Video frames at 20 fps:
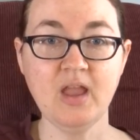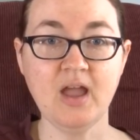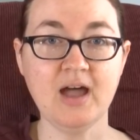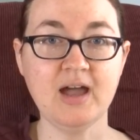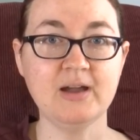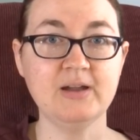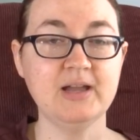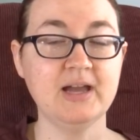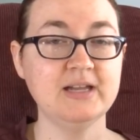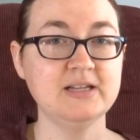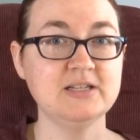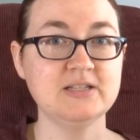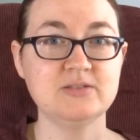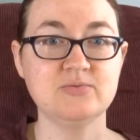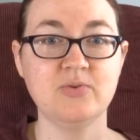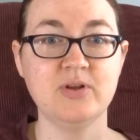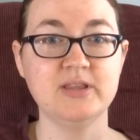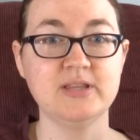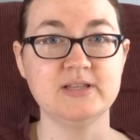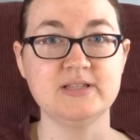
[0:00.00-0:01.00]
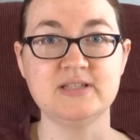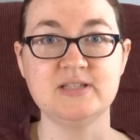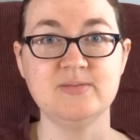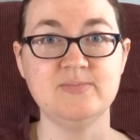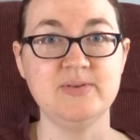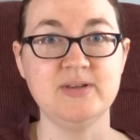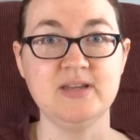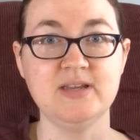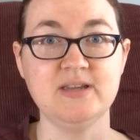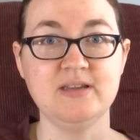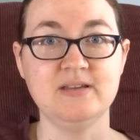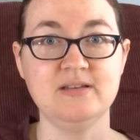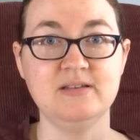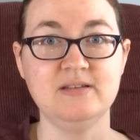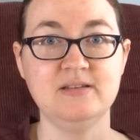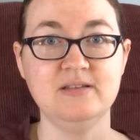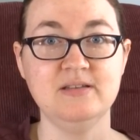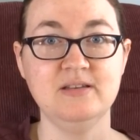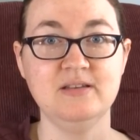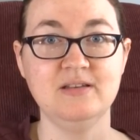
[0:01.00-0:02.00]
I just want this to be
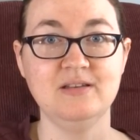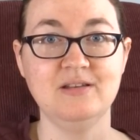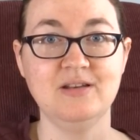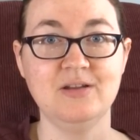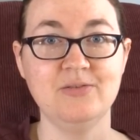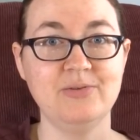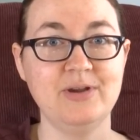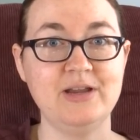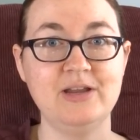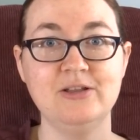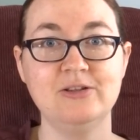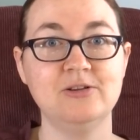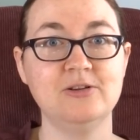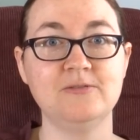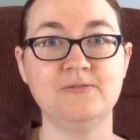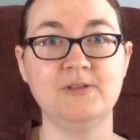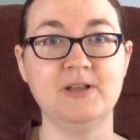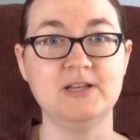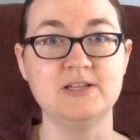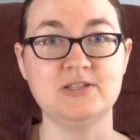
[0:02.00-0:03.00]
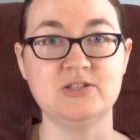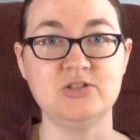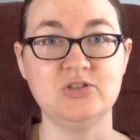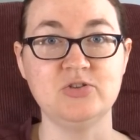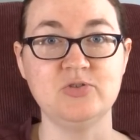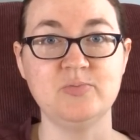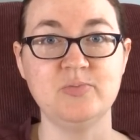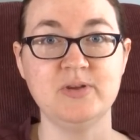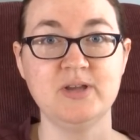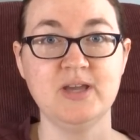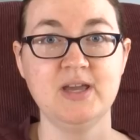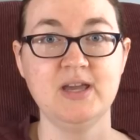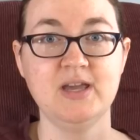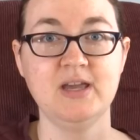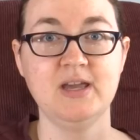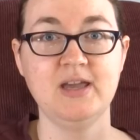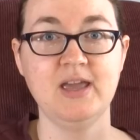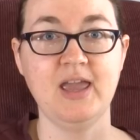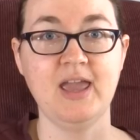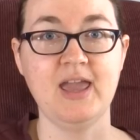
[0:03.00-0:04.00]
a regular floss tube,
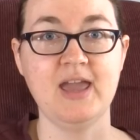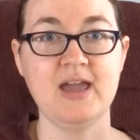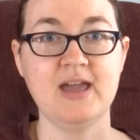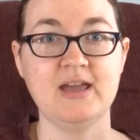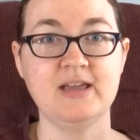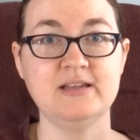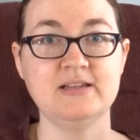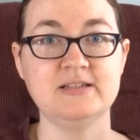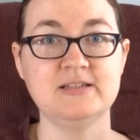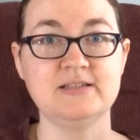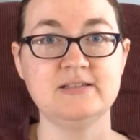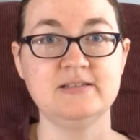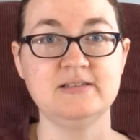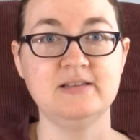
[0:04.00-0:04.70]
and